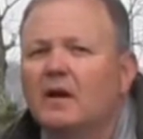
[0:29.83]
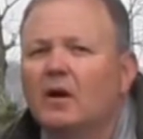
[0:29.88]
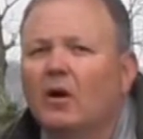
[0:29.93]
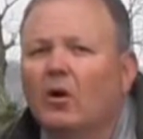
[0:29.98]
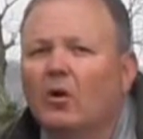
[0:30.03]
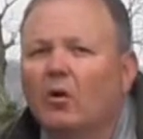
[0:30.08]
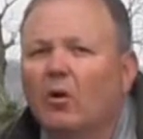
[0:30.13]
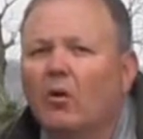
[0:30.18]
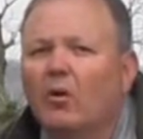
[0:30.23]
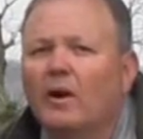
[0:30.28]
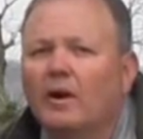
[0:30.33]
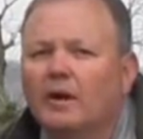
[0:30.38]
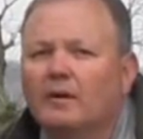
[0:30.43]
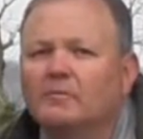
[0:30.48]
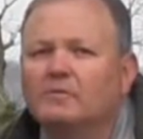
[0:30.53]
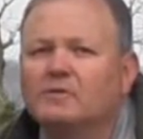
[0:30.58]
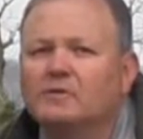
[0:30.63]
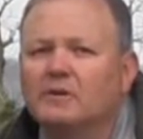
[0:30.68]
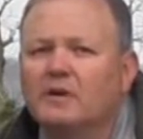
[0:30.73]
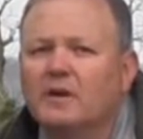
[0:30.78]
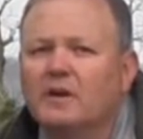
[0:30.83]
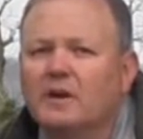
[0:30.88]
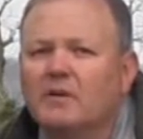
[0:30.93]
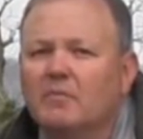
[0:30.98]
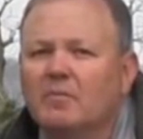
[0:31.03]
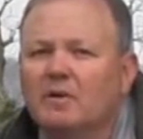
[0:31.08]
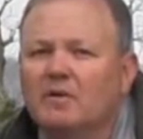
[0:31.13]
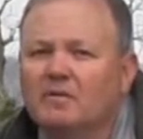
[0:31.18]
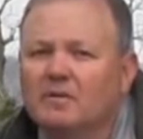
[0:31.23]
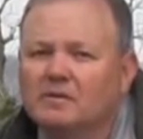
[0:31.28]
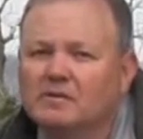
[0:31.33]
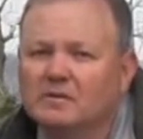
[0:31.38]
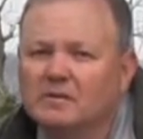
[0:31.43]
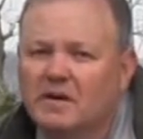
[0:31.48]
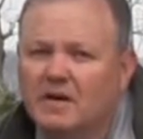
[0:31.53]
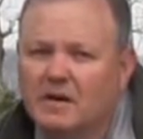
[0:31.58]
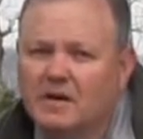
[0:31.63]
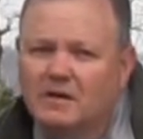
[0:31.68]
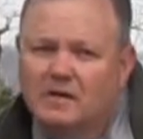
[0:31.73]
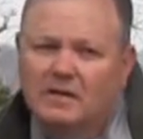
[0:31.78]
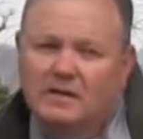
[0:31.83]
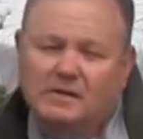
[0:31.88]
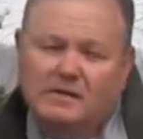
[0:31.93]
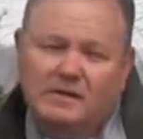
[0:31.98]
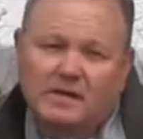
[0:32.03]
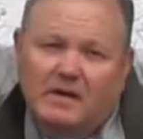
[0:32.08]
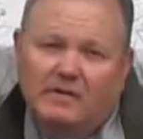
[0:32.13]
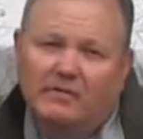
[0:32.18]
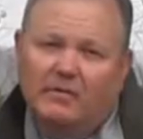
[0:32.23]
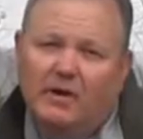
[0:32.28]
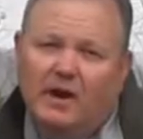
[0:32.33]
or going upstream. This will guarantee a safe